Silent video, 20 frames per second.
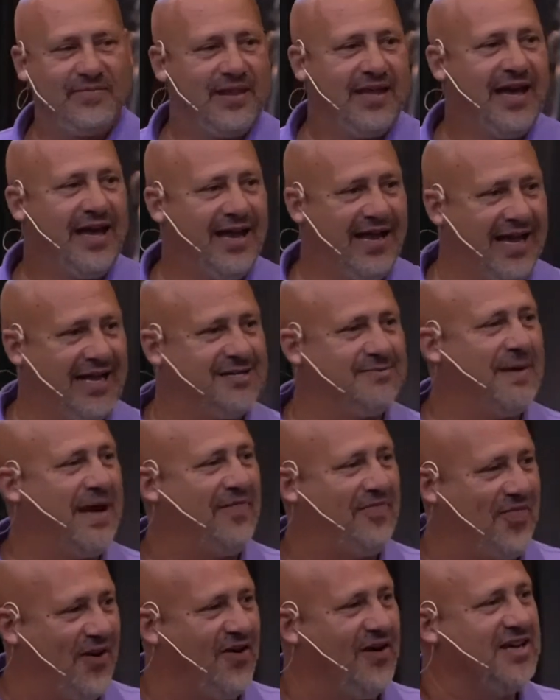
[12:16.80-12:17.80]
That lasts
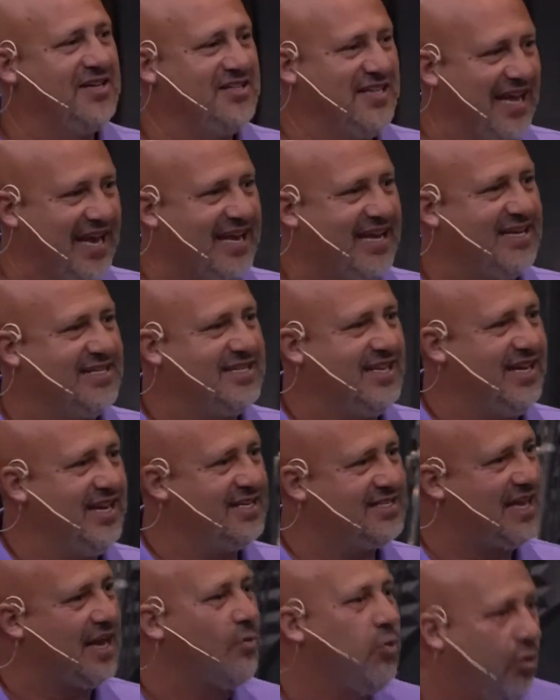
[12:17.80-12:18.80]
about 30 seconds, and then
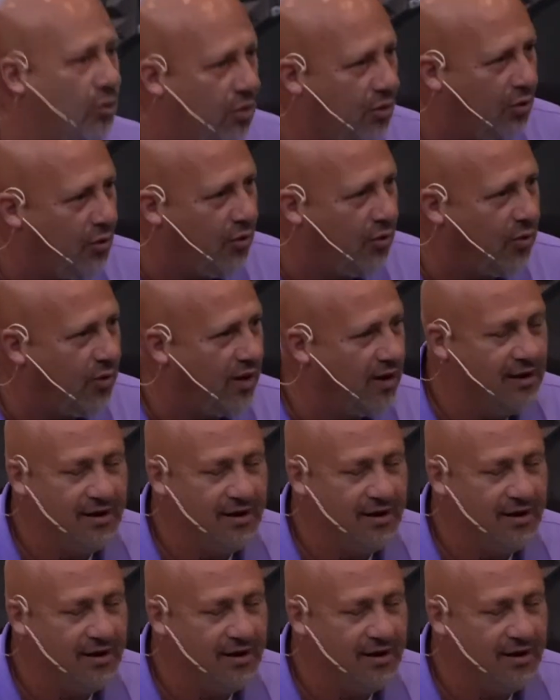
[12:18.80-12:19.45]
it's like, whoo.